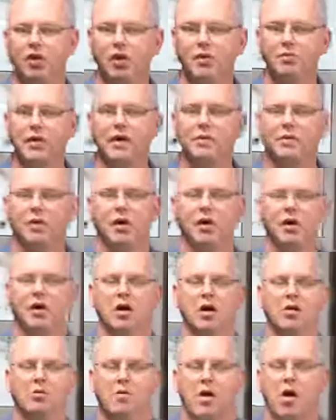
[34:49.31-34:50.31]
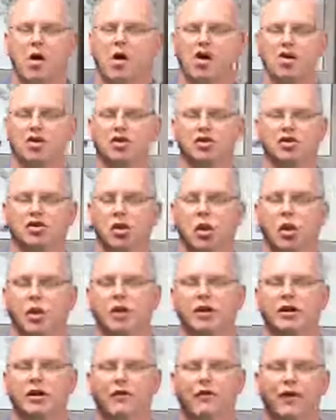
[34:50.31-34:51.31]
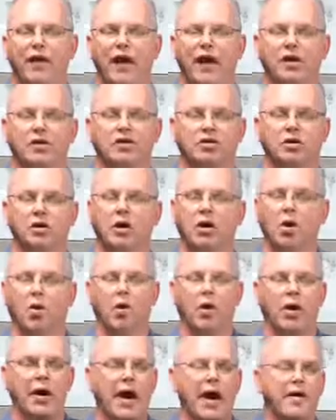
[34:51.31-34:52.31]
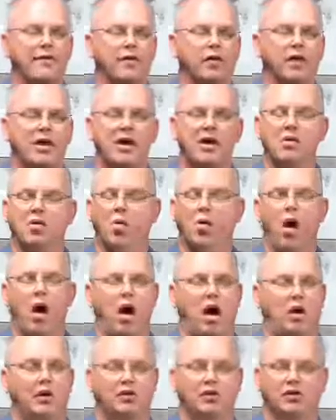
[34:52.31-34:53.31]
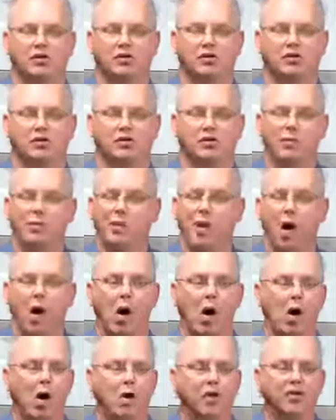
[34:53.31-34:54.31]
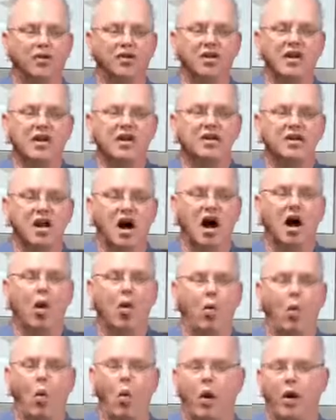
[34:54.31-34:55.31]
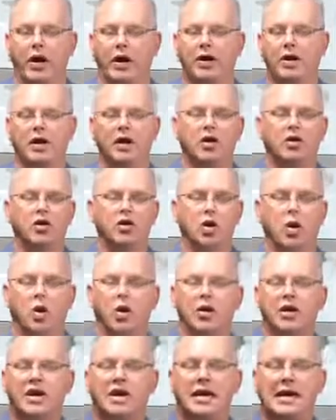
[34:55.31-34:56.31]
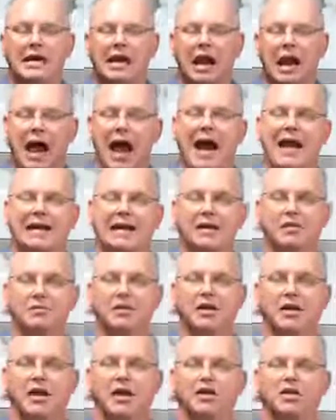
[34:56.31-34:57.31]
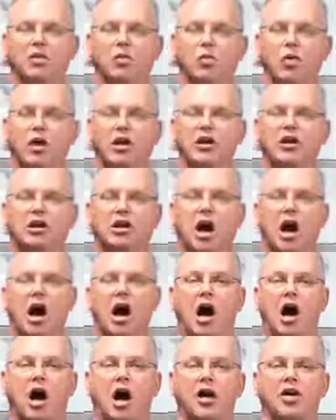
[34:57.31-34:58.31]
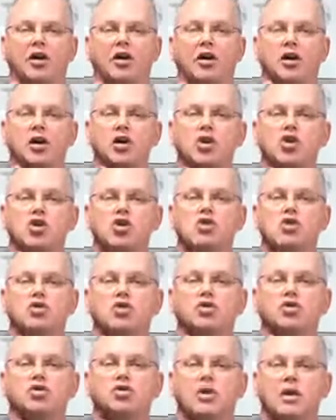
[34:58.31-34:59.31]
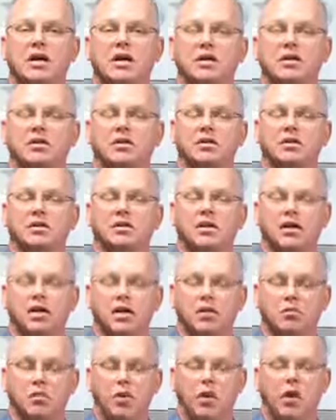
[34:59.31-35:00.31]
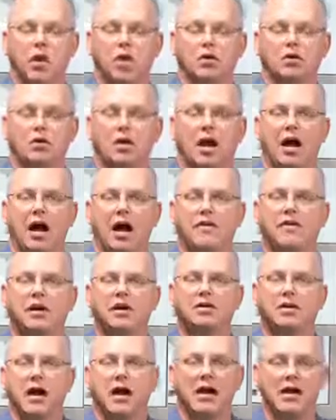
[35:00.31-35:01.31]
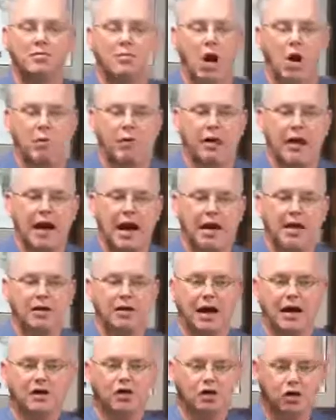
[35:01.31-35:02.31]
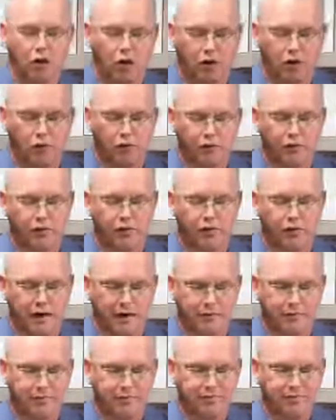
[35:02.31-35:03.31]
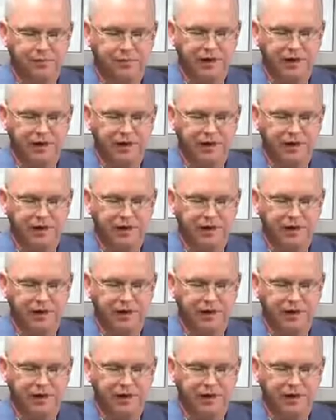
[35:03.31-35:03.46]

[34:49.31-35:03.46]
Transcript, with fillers: You remember Paul's thorn in the flesh? Whatever it was, Paul did not want it, nor did he like it, but guess what? God used it in Paul's life. Take a moment and, and turn with me.